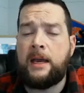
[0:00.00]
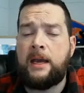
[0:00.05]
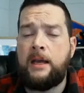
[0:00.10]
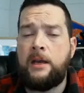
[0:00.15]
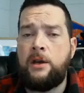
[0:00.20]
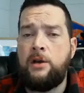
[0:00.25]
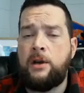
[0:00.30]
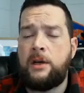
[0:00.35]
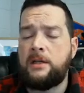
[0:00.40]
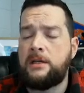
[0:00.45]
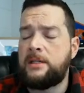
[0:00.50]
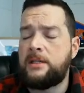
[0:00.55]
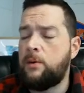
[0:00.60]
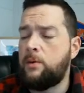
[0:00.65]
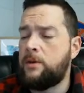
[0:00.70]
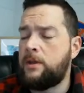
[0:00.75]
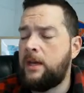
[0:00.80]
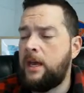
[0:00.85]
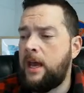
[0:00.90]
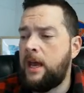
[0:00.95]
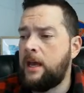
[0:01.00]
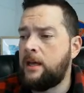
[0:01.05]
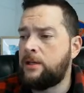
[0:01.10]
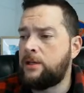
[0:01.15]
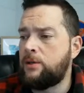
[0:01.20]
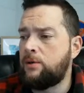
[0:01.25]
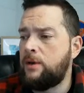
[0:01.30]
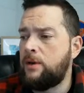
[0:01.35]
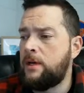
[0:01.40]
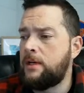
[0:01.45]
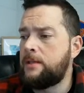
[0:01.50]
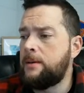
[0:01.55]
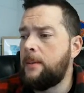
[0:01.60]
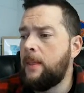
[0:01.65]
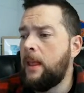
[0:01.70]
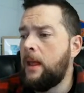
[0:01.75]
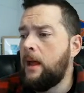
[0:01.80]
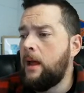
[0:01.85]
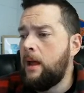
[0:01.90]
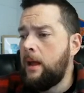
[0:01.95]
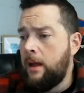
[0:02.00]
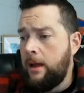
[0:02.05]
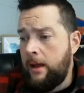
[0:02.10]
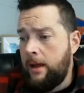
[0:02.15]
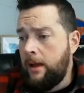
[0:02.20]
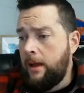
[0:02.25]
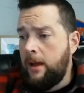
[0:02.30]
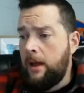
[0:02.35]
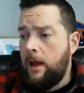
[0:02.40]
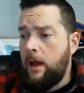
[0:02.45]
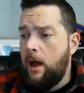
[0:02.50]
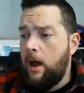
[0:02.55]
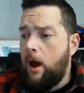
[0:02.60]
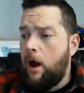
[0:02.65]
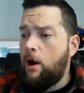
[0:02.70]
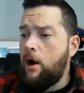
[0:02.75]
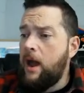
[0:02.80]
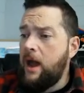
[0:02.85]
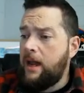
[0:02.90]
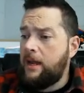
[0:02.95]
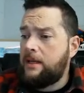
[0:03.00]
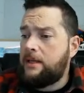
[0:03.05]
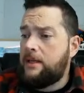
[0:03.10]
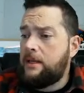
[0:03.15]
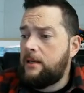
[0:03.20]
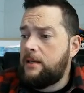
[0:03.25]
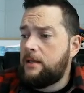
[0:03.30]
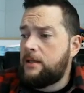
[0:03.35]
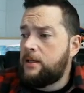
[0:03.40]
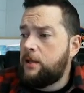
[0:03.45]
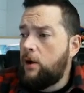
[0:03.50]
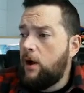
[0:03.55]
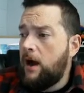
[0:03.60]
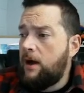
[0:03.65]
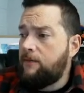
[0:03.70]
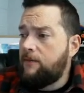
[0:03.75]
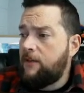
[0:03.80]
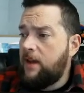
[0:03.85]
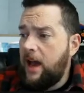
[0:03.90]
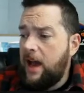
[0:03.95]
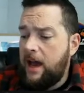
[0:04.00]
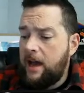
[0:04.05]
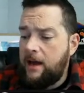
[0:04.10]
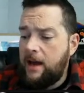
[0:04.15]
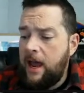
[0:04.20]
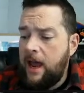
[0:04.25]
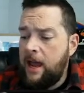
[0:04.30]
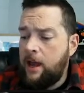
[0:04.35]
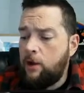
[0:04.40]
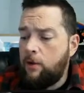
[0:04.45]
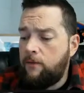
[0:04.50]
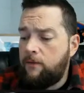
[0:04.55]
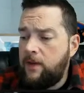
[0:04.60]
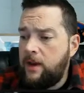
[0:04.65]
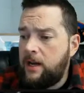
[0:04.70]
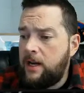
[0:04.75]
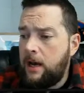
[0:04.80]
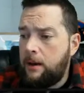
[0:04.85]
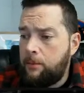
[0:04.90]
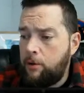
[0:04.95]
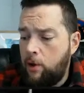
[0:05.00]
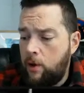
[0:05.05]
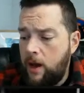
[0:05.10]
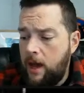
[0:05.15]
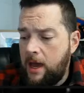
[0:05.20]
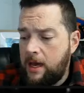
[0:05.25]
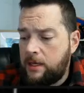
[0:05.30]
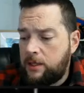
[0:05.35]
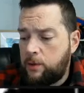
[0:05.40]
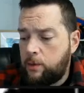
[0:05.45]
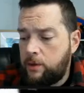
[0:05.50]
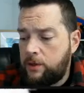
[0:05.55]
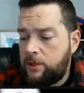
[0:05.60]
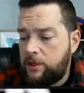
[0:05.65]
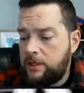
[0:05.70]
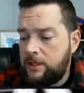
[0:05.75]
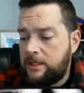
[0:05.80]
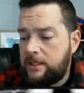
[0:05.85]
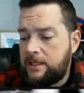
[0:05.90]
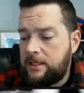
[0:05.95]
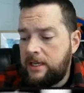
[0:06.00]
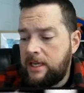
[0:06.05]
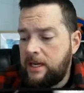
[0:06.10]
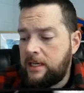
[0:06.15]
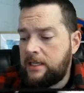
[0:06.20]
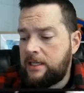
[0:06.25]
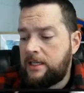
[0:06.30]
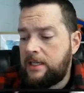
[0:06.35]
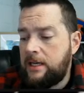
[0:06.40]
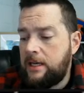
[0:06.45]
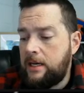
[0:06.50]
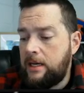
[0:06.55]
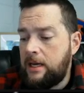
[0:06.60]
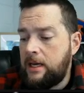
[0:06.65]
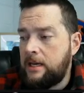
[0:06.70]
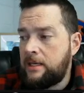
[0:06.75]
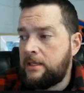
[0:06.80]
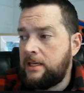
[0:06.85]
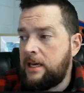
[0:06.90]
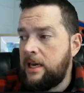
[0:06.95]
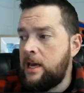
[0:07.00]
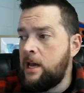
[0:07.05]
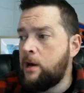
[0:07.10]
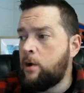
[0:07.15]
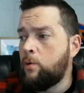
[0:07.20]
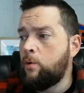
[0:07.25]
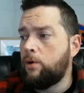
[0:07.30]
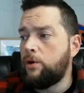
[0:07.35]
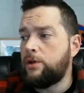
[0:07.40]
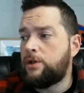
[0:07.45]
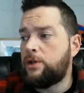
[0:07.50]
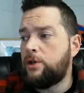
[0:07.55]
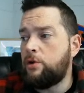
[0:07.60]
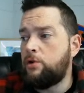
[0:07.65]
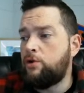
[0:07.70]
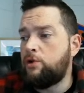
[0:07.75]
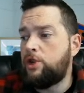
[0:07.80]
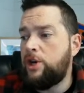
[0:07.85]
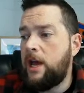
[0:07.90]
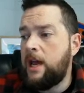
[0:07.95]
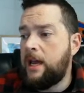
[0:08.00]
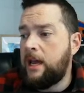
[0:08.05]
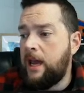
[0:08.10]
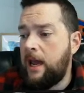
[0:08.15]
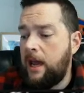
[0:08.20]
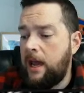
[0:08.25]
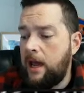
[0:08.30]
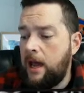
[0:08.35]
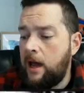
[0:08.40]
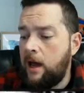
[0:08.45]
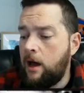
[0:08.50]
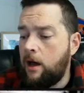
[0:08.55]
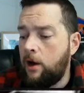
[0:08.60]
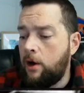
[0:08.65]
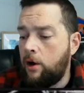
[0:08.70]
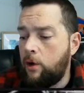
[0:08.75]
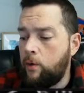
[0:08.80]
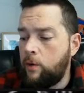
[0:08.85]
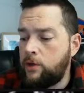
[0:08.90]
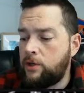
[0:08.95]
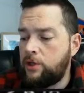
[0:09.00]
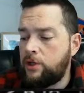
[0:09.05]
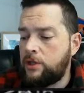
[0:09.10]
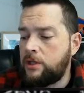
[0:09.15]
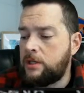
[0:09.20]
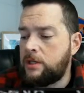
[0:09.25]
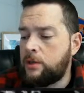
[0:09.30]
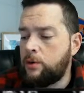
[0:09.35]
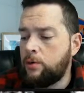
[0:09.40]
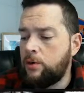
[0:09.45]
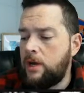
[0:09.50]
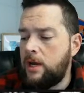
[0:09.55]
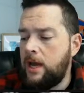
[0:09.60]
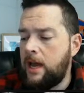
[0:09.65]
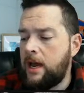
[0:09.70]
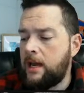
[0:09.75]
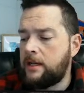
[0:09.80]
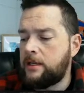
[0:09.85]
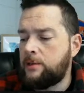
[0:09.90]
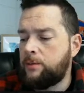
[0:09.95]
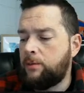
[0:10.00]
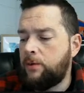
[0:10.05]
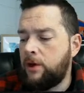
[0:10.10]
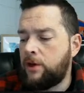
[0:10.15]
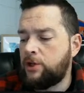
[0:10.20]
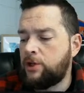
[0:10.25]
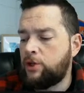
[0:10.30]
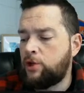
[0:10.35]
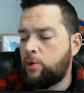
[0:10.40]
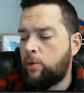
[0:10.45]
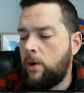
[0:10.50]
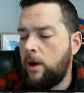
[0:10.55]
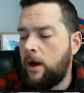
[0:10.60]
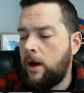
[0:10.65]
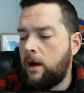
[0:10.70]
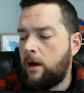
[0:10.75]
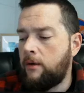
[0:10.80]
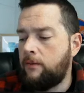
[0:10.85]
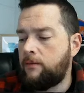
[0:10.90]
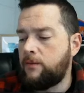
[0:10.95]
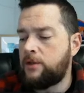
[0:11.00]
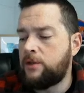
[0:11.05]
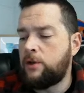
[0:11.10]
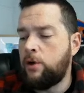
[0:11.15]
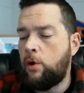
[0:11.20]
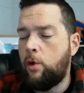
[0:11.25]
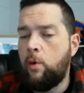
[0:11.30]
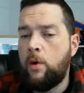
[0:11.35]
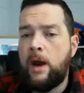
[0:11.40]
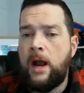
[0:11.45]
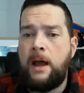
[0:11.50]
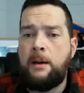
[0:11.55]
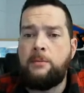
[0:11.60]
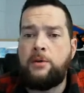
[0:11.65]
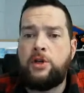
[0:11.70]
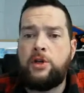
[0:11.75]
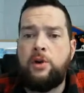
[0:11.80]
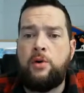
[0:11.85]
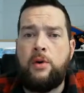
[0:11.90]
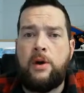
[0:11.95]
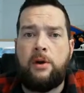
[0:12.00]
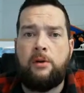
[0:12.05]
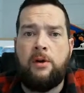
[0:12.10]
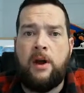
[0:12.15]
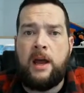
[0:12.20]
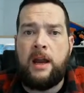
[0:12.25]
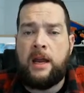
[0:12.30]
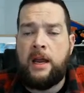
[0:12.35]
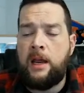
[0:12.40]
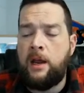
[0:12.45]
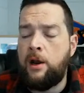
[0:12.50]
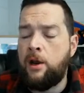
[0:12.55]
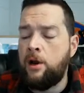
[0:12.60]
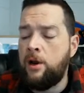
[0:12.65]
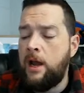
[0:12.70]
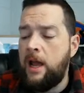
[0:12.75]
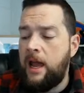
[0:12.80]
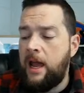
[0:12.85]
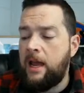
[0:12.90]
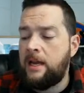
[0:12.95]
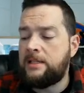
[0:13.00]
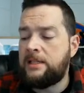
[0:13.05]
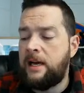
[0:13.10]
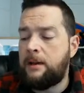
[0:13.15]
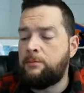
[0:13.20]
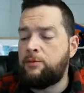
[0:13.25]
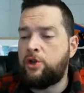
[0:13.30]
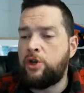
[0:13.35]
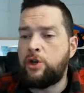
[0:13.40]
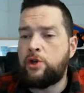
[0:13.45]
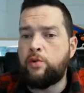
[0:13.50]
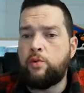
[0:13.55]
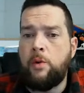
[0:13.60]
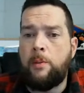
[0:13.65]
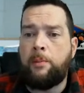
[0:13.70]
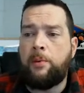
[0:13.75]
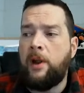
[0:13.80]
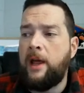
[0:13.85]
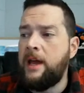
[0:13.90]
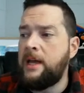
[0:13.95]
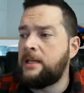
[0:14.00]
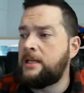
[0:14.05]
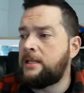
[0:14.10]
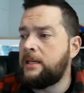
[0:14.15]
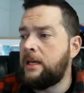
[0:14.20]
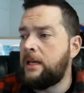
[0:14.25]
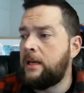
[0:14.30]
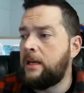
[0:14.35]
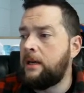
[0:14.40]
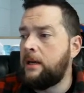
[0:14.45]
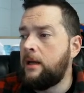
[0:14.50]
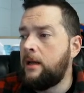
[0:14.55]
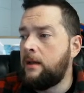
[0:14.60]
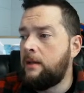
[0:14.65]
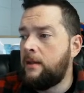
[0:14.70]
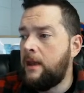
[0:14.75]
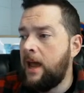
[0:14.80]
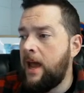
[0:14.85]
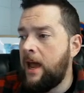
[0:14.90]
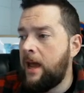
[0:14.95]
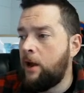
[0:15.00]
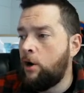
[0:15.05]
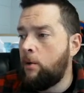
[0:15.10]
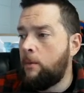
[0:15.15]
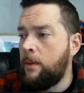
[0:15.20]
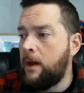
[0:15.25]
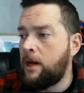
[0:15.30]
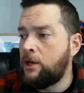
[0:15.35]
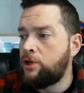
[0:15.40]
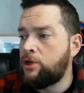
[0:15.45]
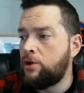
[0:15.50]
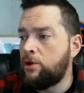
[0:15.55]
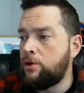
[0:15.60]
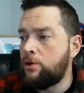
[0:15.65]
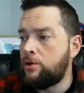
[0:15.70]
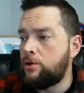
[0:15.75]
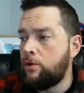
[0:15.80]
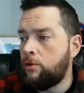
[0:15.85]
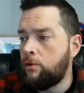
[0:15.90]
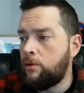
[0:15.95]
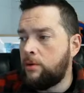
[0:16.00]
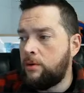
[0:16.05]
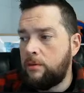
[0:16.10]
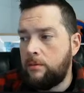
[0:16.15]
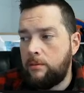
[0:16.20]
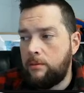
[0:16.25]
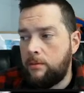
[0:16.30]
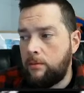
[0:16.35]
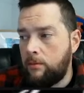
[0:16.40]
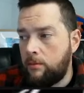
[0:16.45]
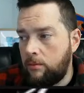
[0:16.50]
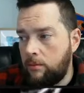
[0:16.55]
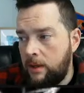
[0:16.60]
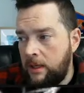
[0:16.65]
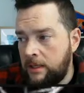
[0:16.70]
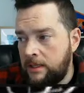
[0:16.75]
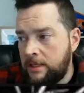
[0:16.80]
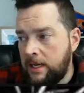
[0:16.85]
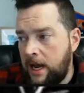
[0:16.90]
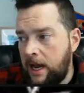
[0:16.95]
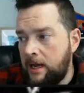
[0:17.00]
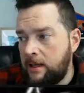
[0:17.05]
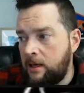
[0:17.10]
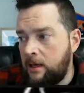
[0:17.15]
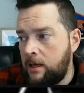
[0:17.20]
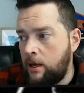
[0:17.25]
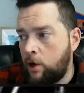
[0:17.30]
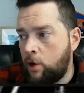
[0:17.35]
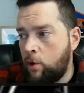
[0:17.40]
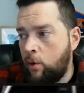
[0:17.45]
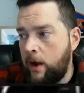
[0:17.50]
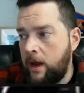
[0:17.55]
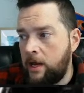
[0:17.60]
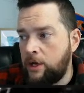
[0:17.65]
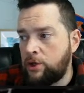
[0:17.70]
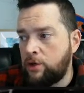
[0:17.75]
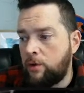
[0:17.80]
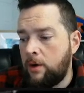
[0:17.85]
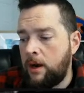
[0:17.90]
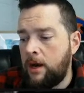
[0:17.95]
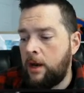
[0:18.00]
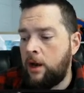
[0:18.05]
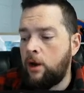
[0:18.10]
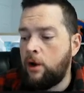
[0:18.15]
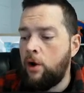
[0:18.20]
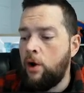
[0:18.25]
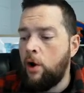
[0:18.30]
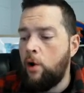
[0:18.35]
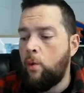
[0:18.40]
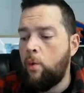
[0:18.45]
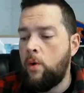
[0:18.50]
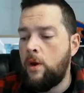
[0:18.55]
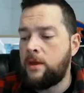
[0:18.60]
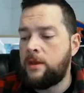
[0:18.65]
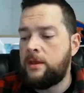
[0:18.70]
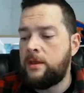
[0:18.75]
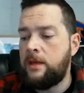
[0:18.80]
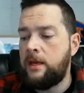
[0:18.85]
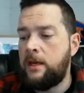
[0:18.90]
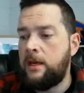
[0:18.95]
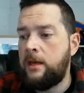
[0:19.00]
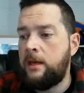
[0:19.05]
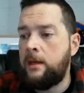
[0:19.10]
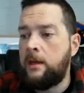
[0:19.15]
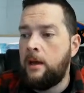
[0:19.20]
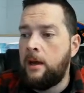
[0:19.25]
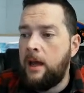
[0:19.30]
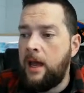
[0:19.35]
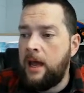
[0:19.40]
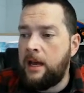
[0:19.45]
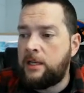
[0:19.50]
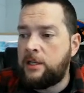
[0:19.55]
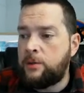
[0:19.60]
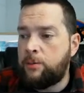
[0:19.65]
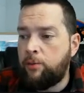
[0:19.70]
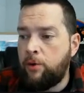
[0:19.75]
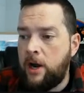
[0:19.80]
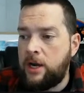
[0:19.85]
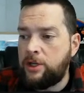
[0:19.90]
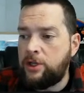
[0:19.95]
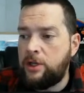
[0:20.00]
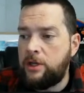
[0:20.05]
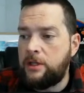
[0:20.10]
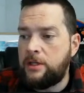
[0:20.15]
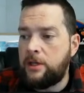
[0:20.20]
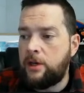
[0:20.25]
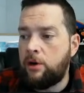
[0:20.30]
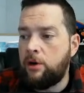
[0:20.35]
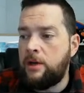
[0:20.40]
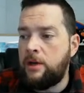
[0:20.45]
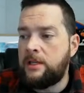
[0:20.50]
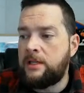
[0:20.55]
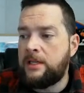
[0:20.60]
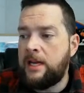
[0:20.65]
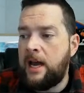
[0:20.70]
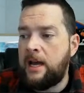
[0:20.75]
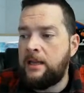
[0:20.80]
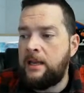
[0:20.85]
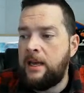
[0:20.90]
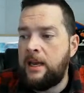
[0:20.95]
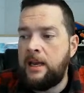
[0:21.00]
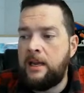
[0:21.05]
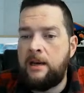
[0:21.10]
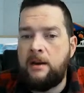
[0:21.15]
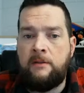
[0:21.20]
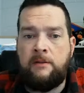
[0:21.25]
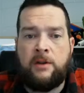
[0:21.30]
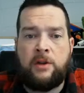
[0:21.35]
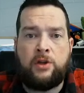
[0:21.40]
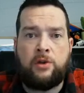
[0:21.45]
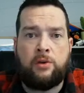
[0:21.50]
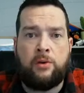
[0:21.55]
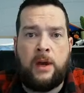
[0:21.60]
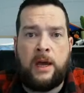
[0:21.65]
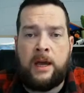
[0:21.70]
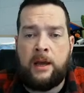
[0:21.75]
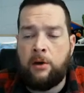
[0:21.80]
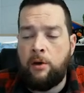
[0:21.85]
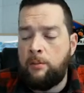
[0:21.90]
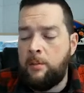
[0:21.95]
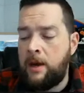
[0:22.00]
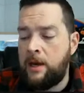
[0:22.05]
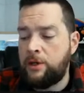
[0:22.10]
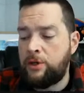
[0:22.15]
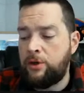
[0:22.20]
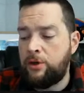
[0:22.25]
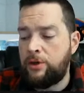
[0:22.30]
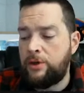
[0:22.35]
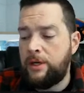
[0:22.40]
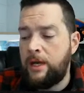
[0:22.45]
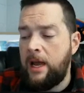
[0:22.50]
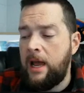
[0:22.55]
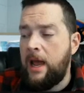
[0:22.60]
and you can see what the answer is. All right, so I've got angle VWX, which is 60, is equal to JKL, which is 3x plus 12. So what I'm doing right here is I'm just replacing the angle measures, or inside the equation right here, with the expressions that are inside the individual angle measures.